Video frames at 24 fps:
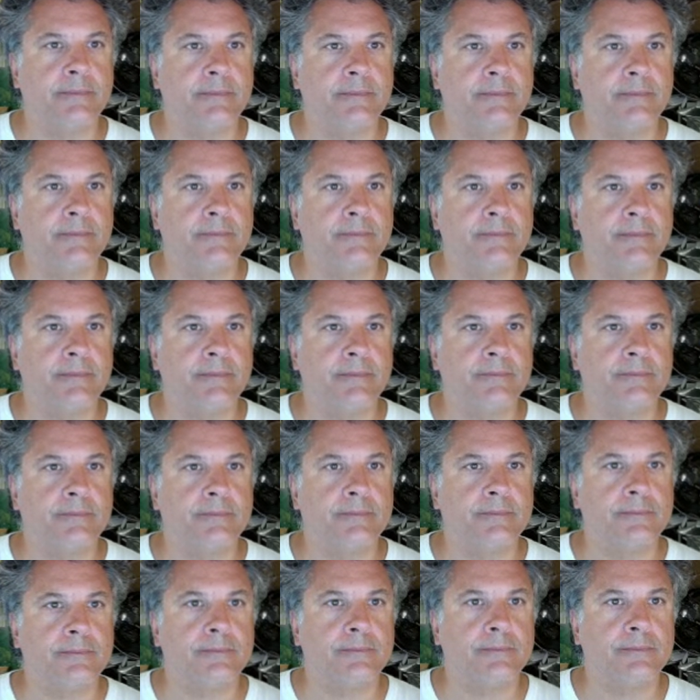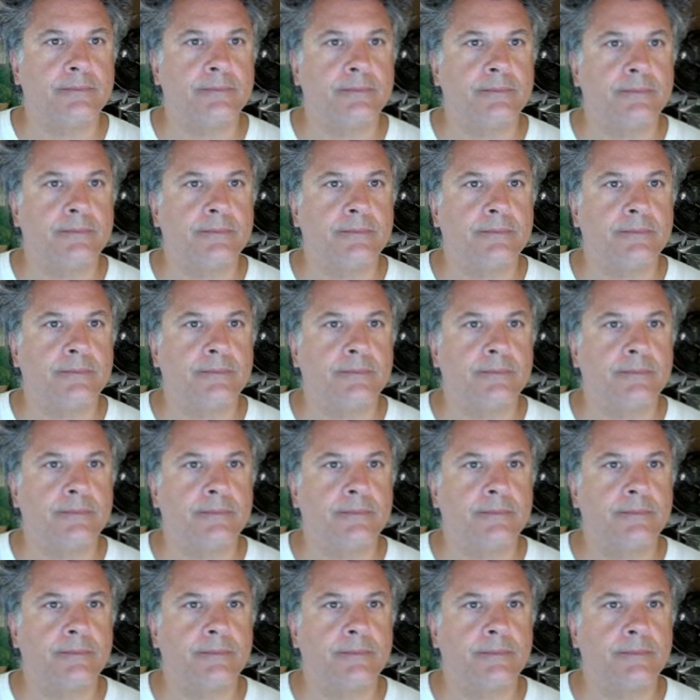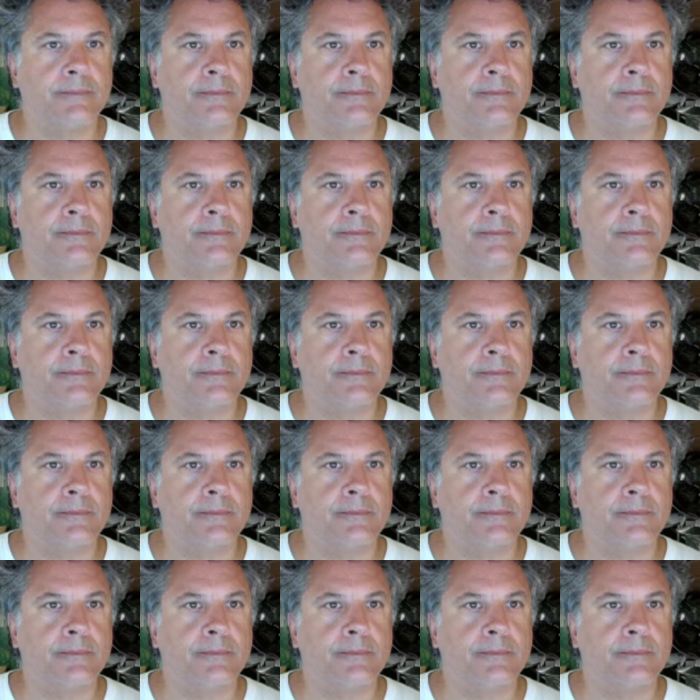No one is speaking in this clip.